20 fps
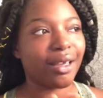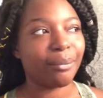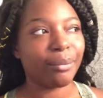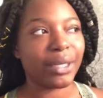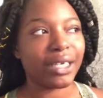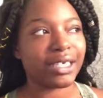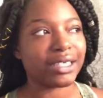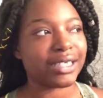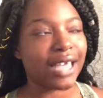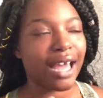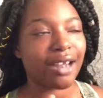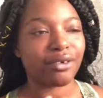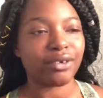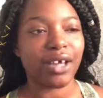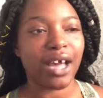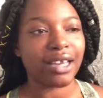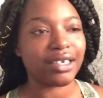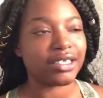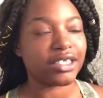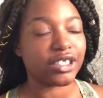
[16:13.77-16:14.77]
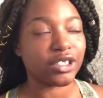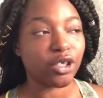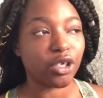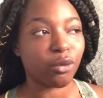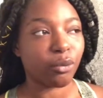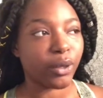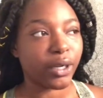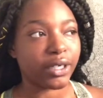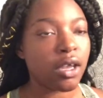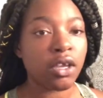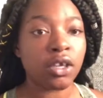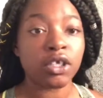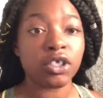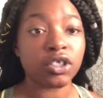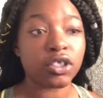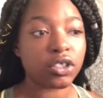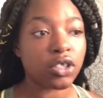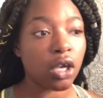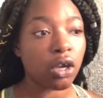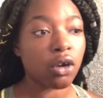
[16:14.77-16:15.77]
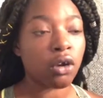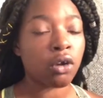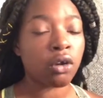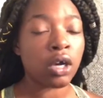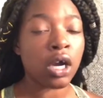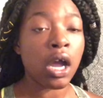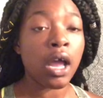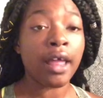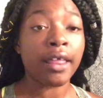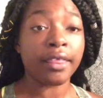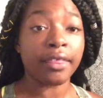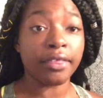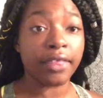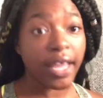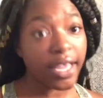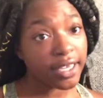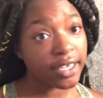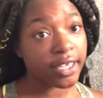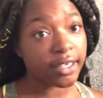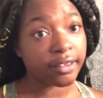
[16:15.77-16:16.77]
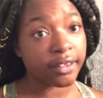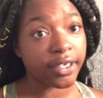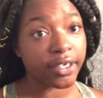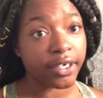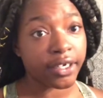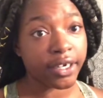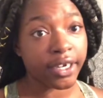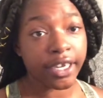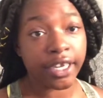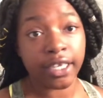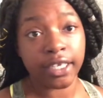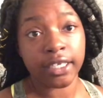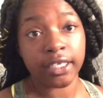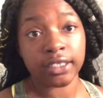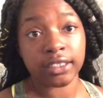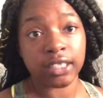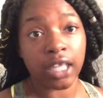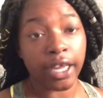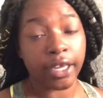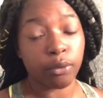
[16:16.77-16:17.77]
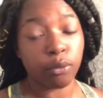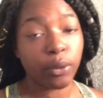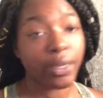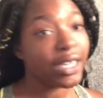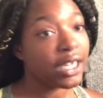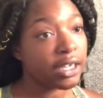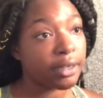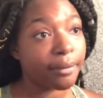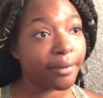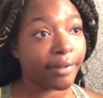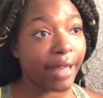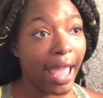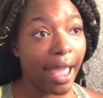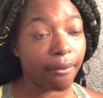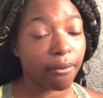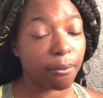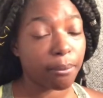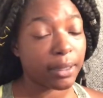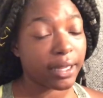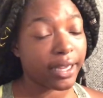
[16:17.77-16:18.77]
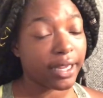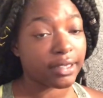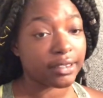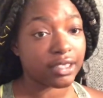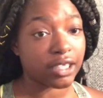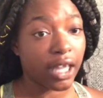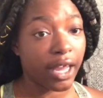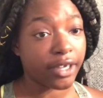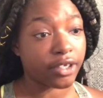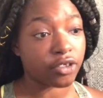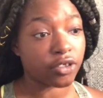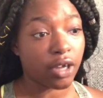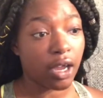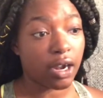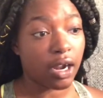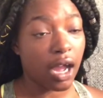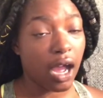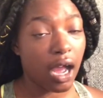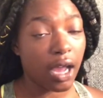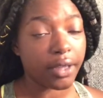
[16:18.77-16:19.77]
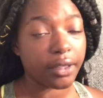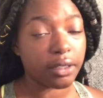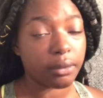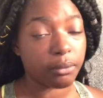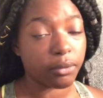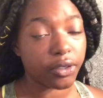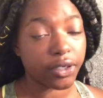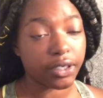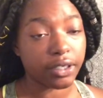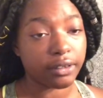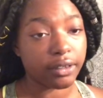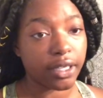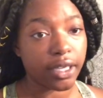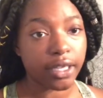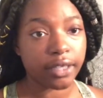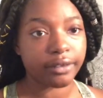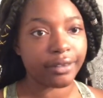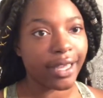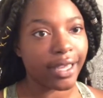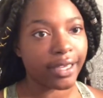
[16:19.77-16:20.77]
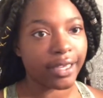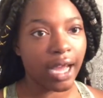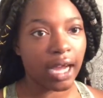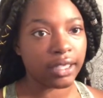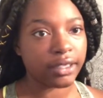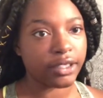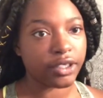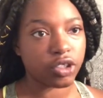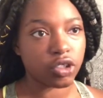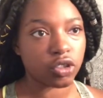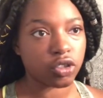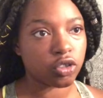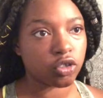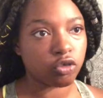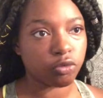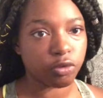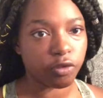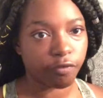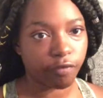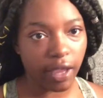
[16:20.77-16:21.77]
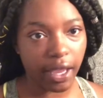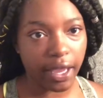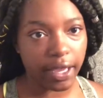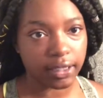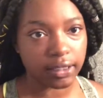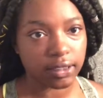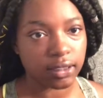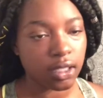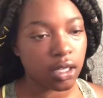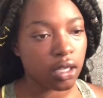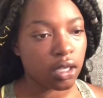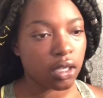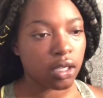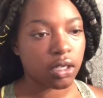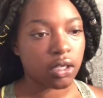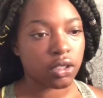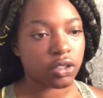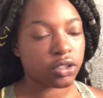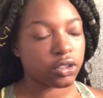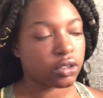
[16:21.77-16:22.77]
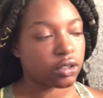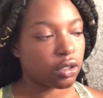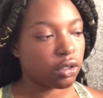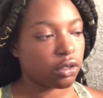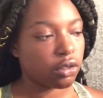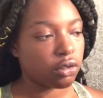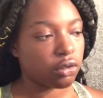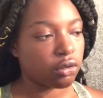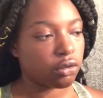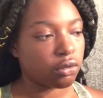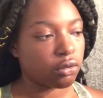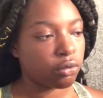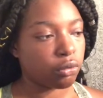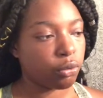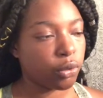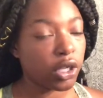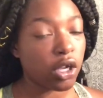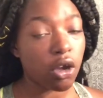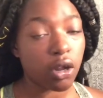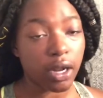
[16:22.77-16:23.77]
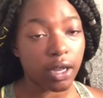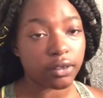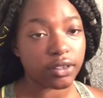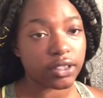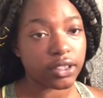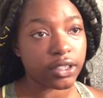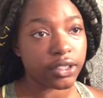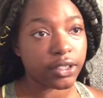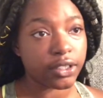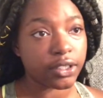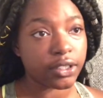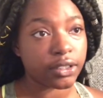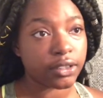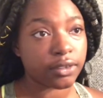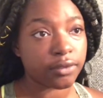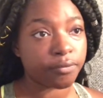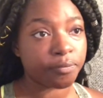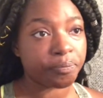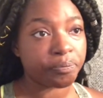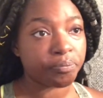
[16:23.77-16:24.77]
because I don't know how this is gonna work. So they get there, and it's like, we didn't even have a plan to like try to hide them or anything. They got there super fast. So we go downstairs,